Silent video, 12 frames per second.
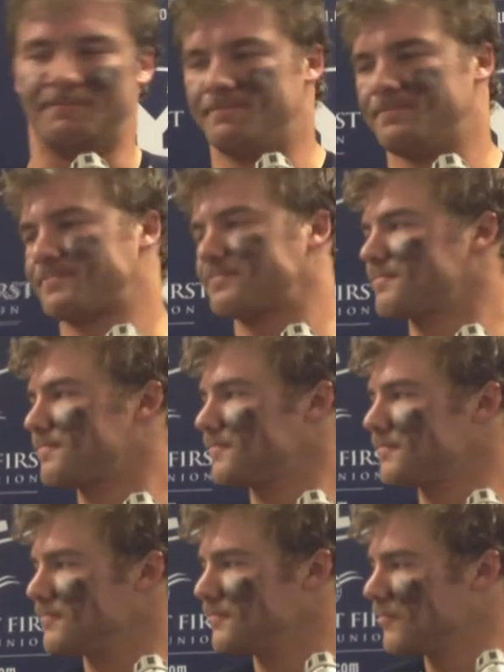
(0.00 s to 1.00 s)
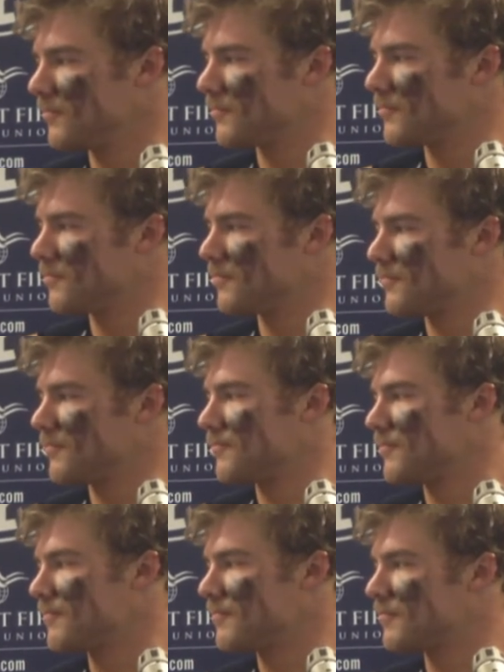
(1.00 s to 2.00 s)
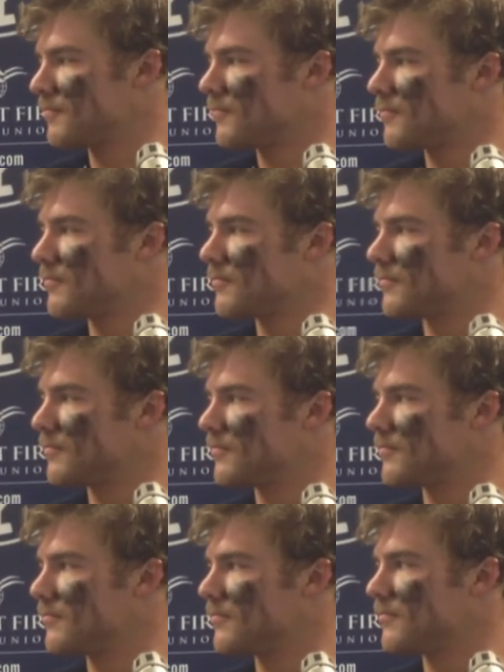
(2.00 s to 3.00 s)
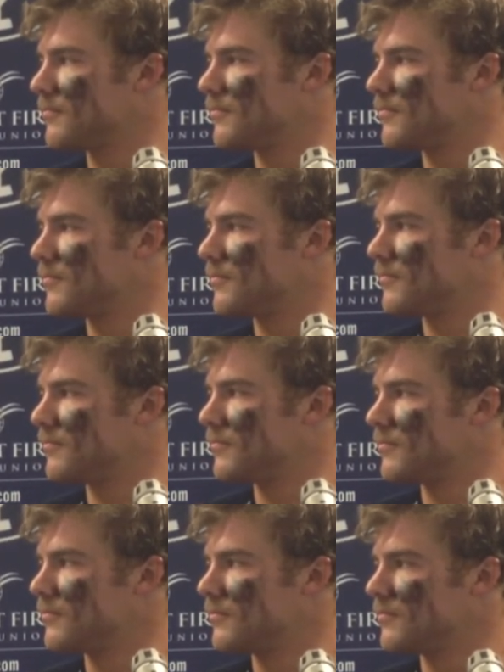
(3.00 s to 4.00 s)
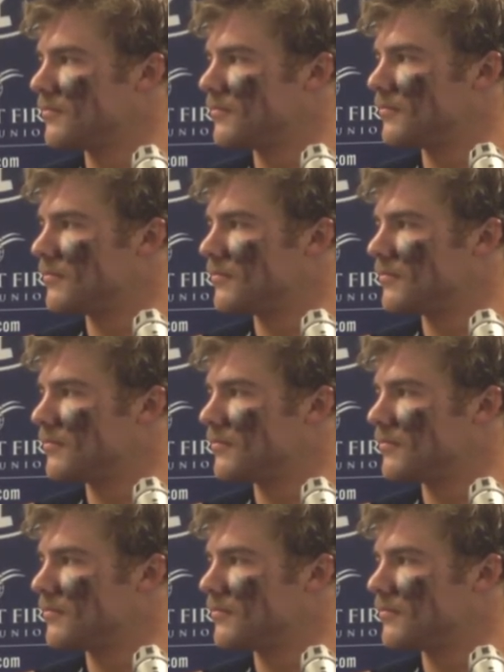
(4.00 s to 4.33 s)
This person isn't speaking.